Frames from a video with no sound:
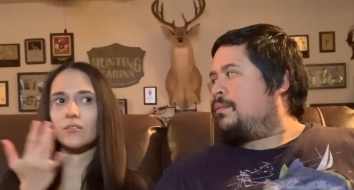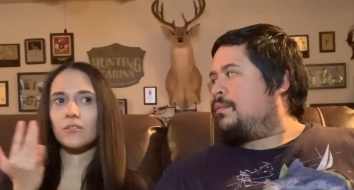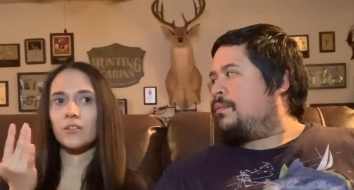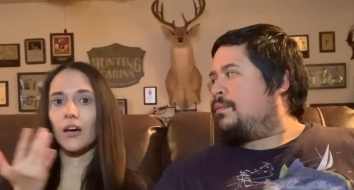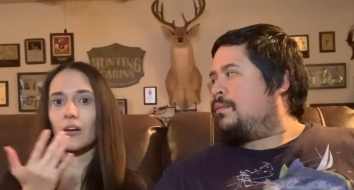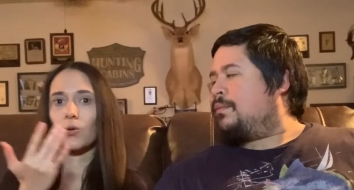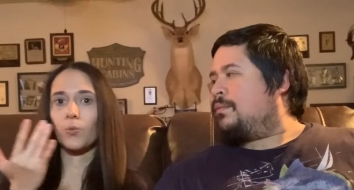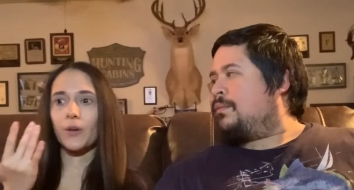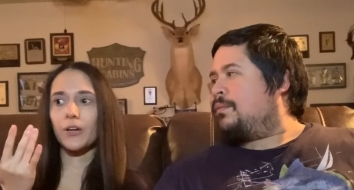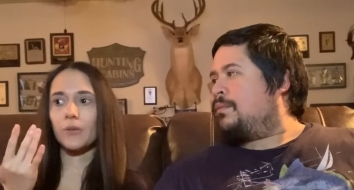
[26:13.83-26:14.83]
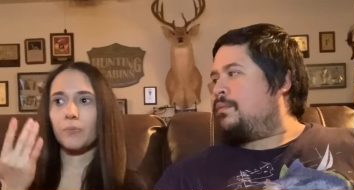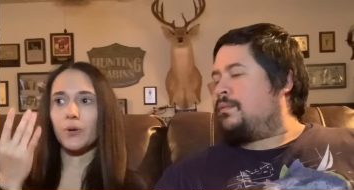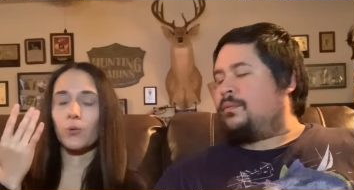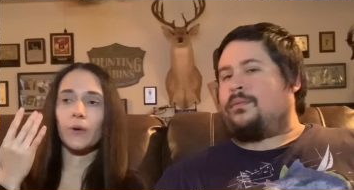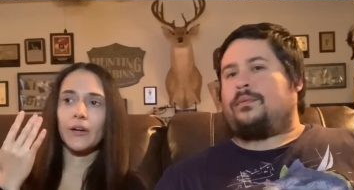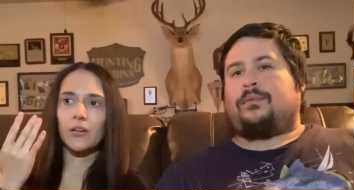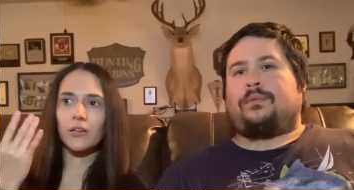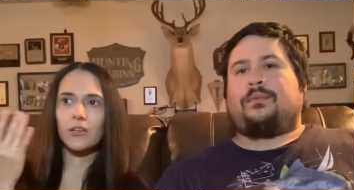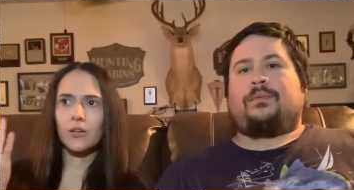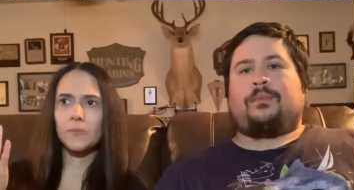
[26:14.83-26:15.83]
Speaker 1: not aware but aware,
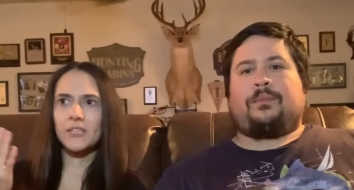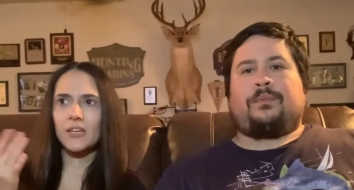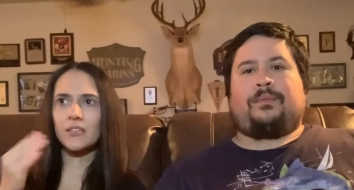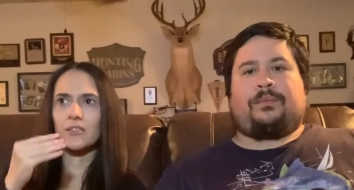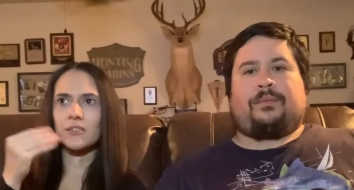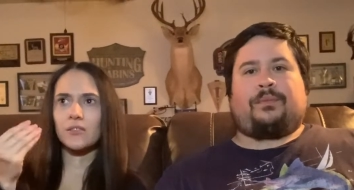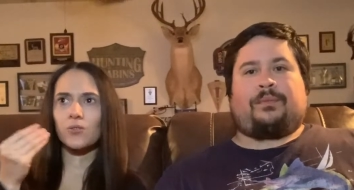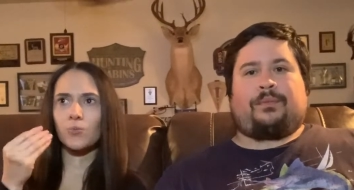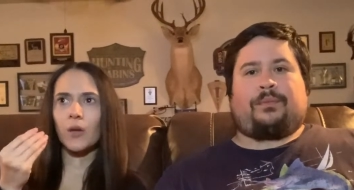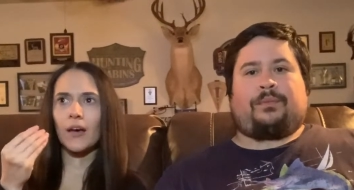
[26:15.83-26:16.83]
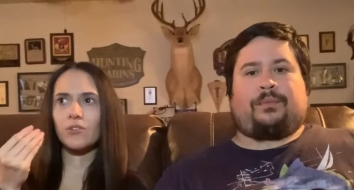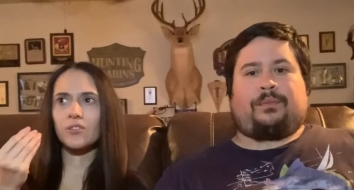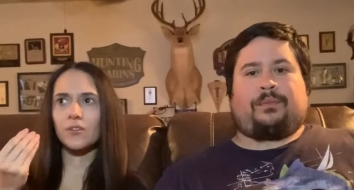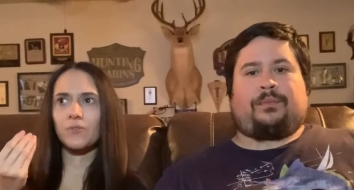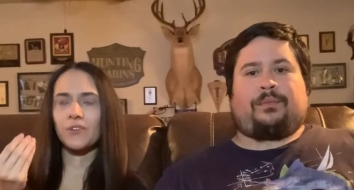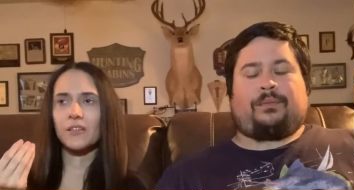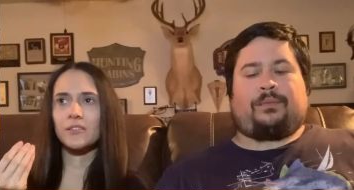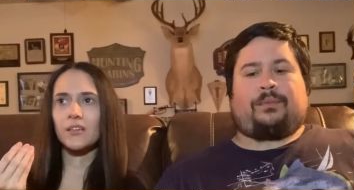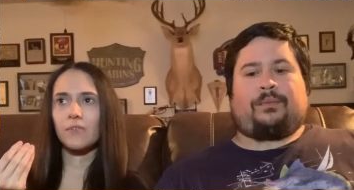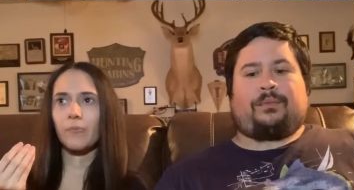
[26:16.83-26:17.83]
you know what I'm saying? It's, you have yourself in that
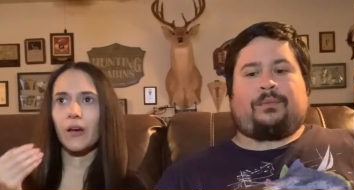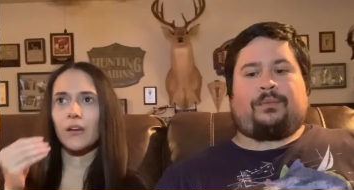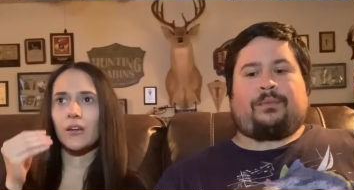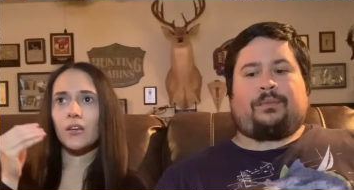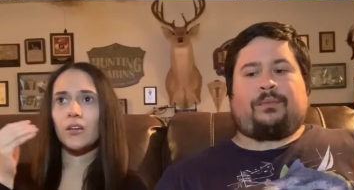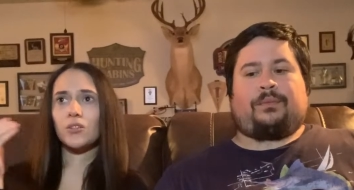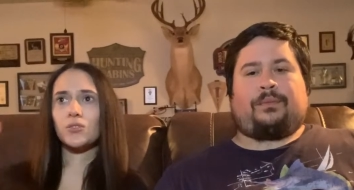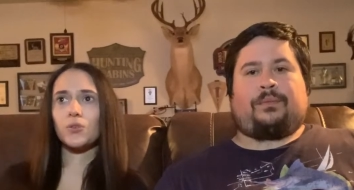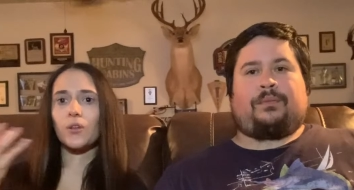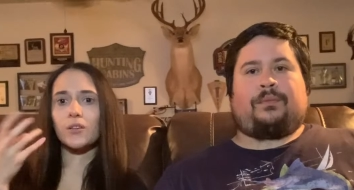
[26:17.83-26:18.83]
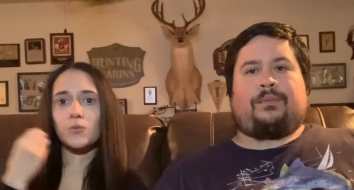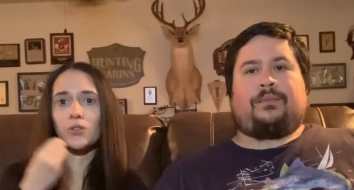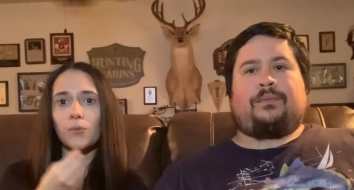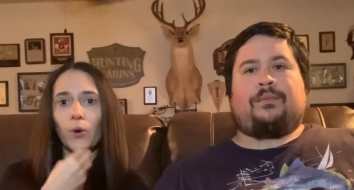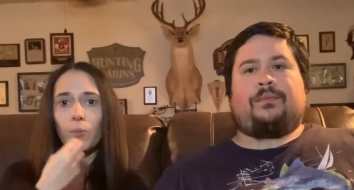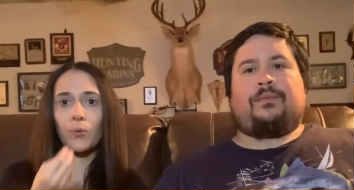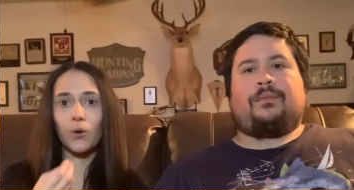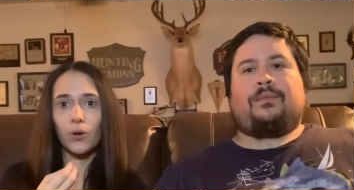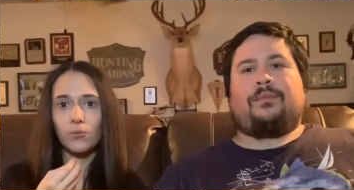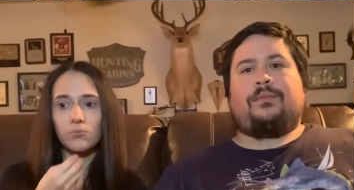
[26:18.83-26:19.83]
state of mind, so that's when you're more
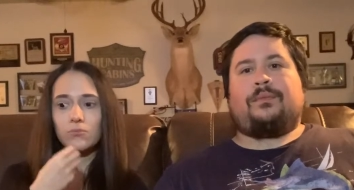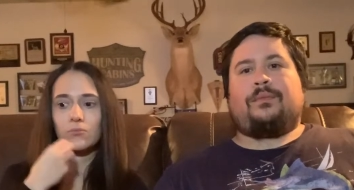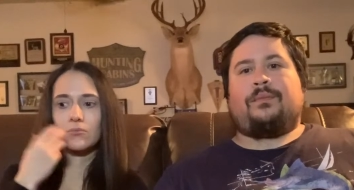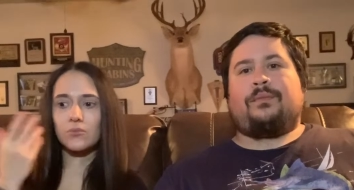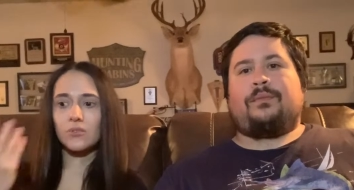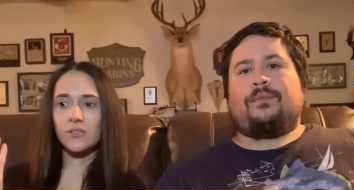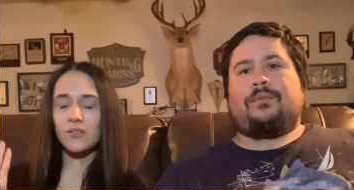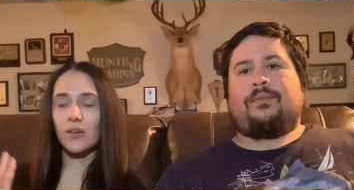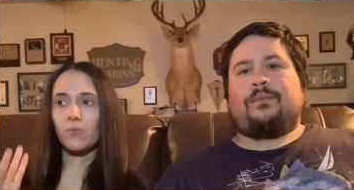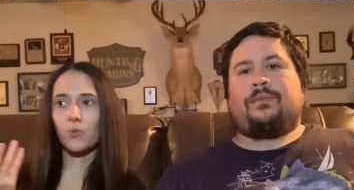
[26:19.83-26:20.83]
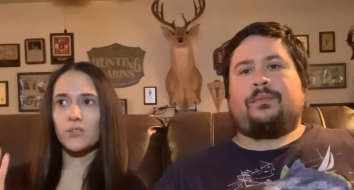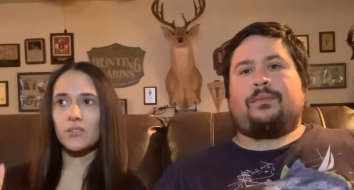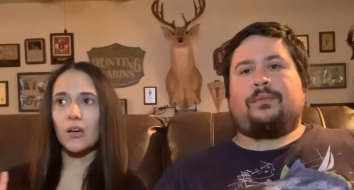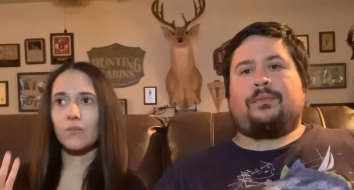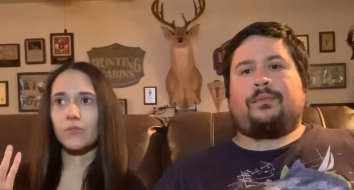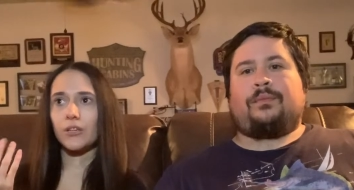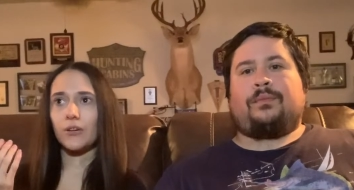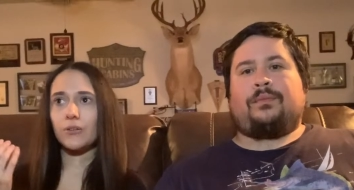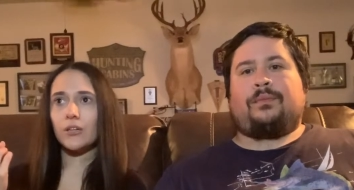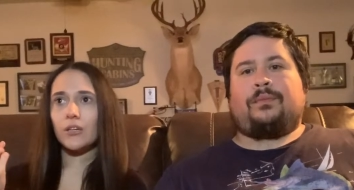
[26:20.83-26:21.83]
prone to seeing more stuff, you know.
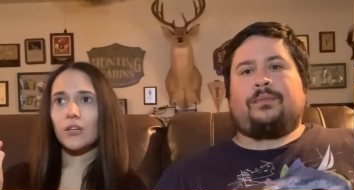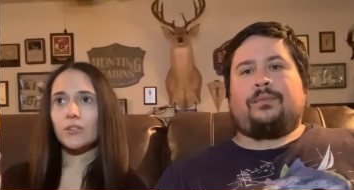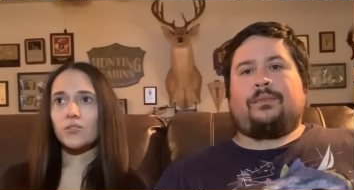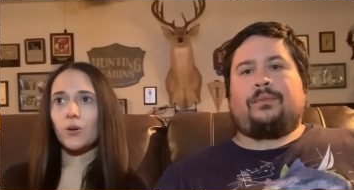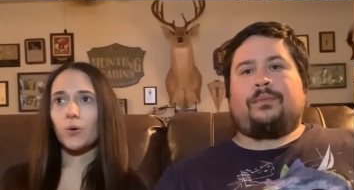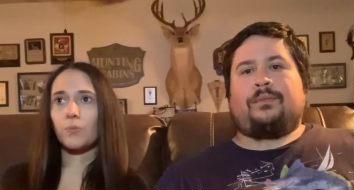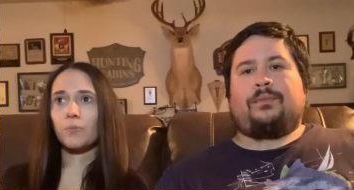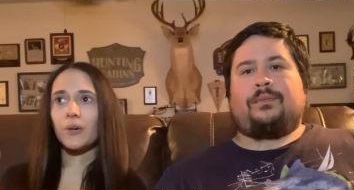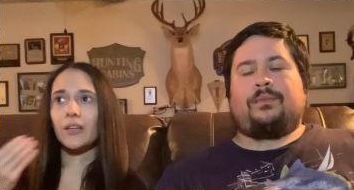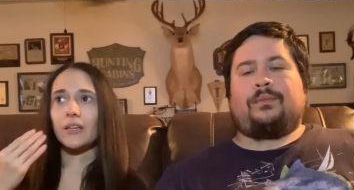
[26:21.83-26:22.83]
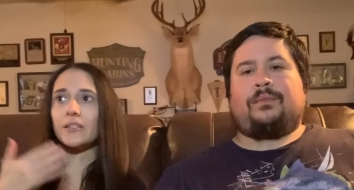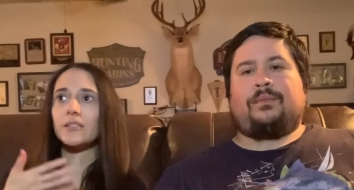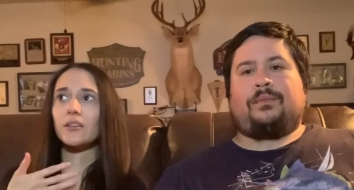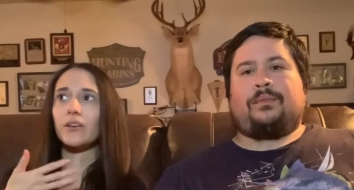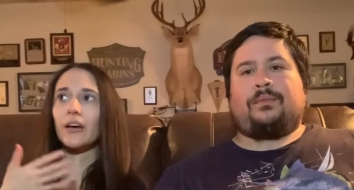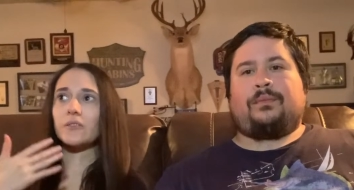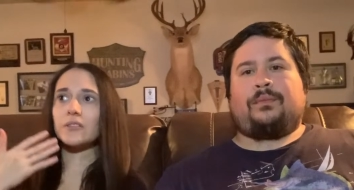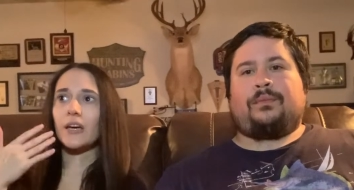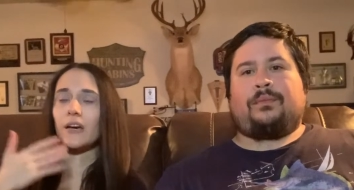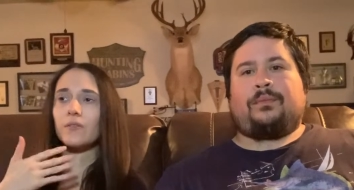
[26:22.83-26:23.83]
So, but like I said, you have to
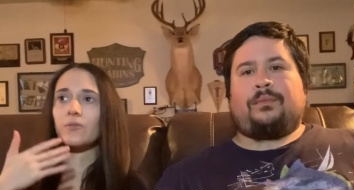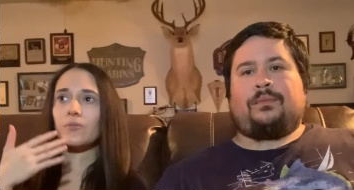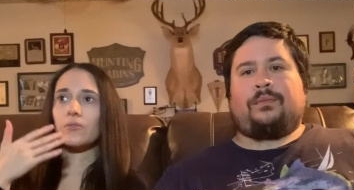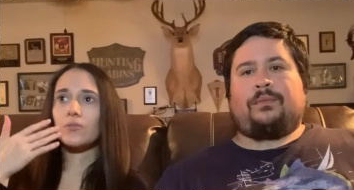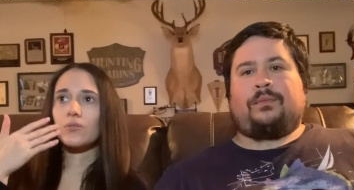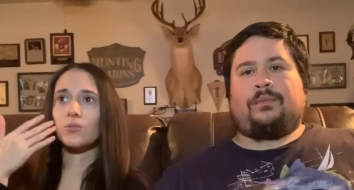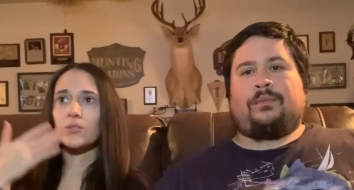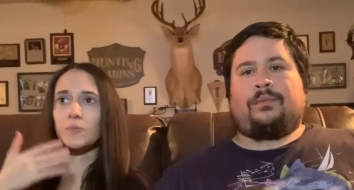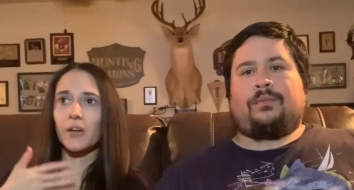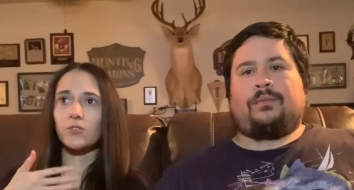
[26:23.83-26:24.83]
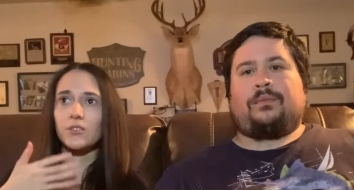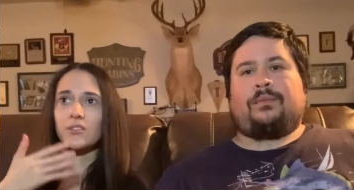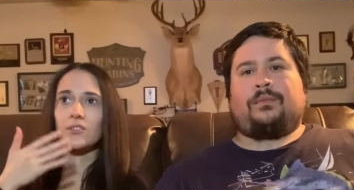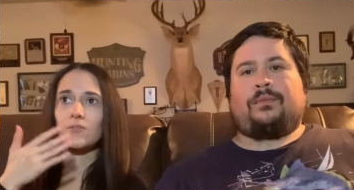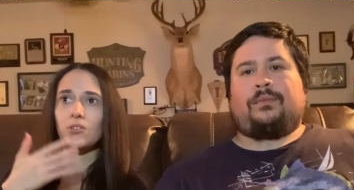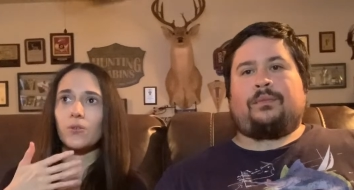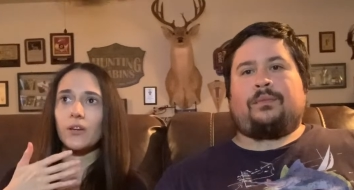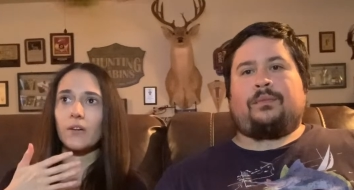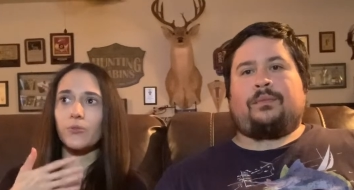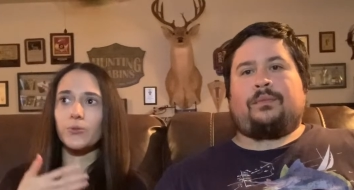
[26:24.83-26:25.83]
have those boundaries, because if you don't
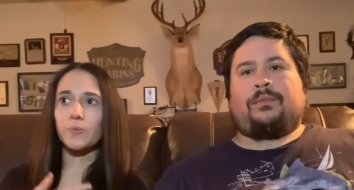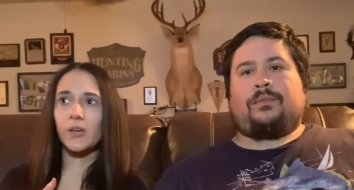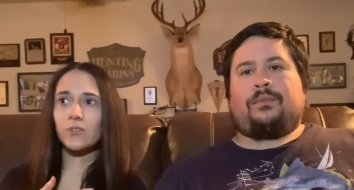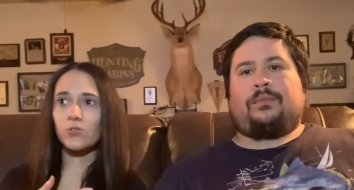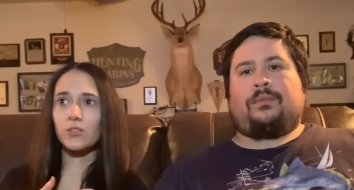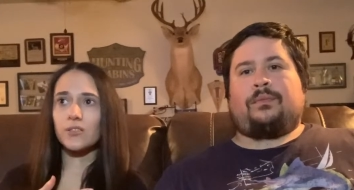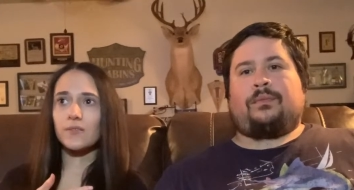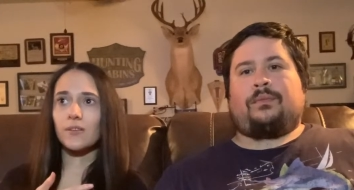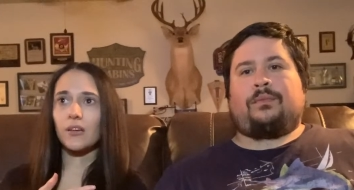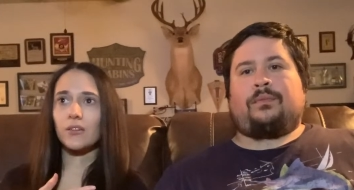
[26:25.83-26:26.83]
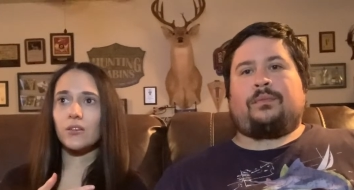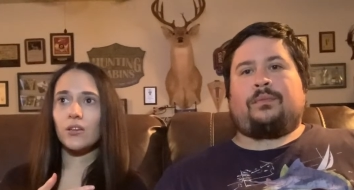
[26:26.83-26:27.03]
have those boundaries, then